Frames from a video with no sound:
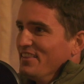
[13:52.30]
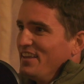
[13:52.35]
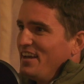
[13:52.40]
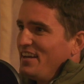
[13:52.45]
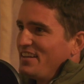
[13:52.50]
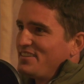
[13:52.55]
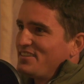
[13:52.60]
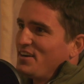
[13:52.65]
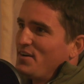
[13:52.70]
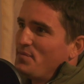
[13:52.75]
on
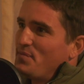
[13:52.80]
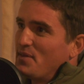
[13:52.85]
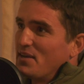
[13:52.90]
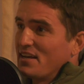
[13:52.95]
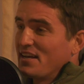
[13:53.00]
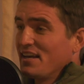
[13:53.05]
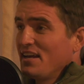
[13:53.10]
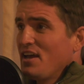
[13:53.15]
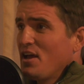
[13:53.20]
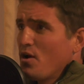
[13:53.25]
that
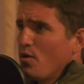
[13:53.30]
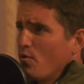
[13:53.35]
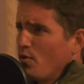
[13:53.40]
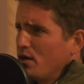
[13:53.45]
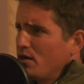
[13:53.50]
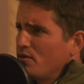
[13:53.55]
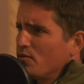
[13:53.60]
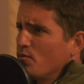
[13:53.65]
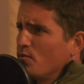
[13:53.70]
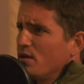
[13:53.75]
topic,
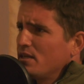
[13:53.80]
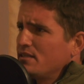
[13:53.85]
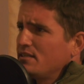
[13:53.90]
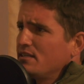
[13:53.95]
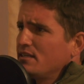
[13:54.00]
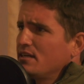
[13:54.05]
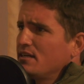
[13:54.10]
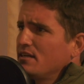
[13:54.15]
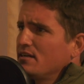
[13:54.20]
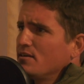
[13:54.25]
what
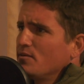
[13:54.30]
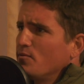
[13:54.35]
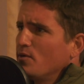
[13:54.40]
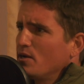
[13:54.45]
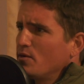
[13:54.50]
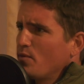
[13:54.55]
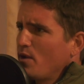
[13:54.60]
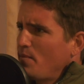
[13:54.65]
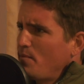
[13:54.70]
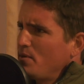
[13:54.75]
what uh,
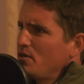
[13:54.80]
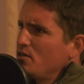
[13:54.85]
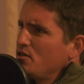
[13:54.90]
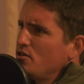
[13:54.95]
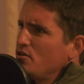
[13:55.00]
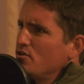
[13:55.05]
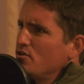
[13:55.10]
what weapon